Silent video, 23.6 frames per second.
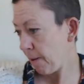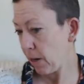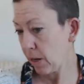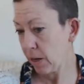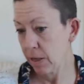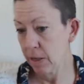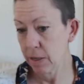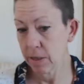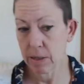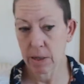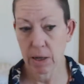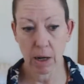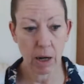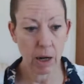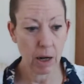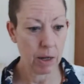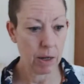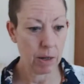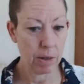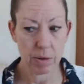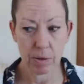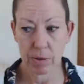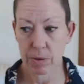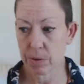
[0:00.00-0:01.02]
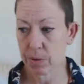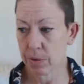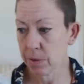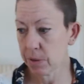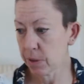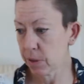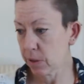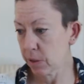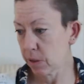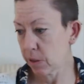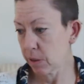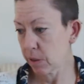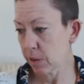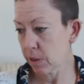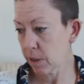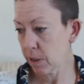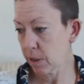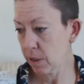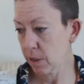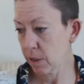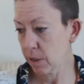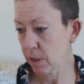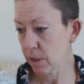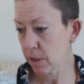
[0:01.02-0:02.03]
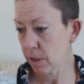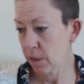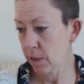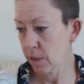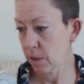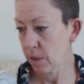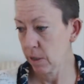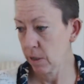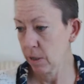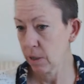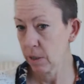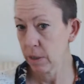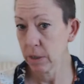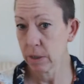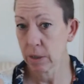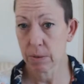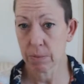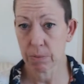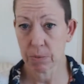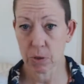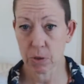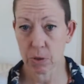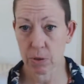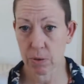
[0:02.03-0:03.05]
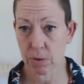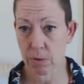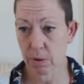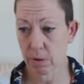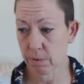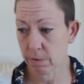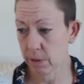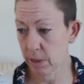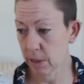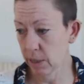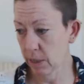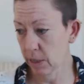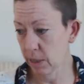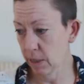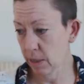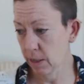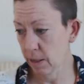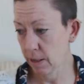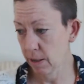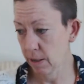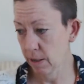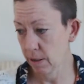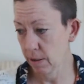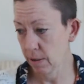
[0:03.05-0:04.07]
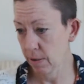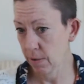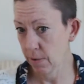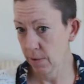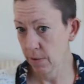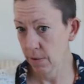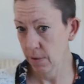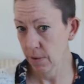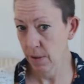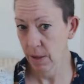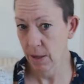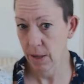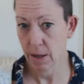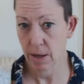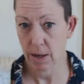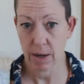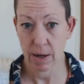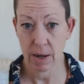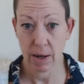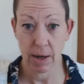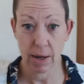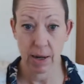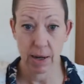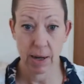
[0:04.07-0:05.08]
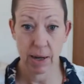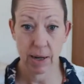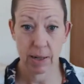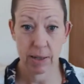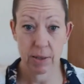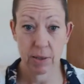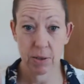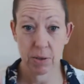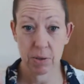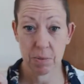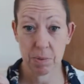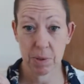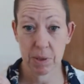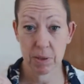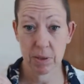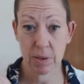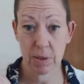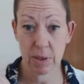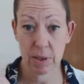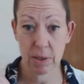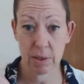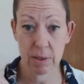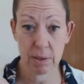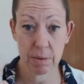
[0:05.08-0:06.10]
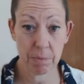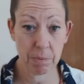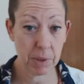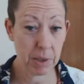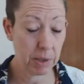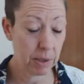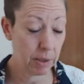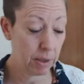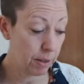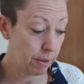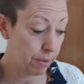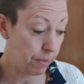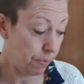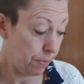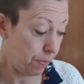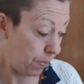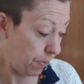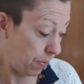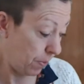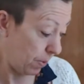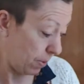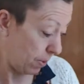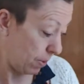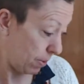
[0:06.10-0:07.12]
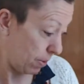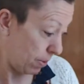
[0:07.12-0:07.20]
a load of clothes, some jewellery, and you're about to see some massive,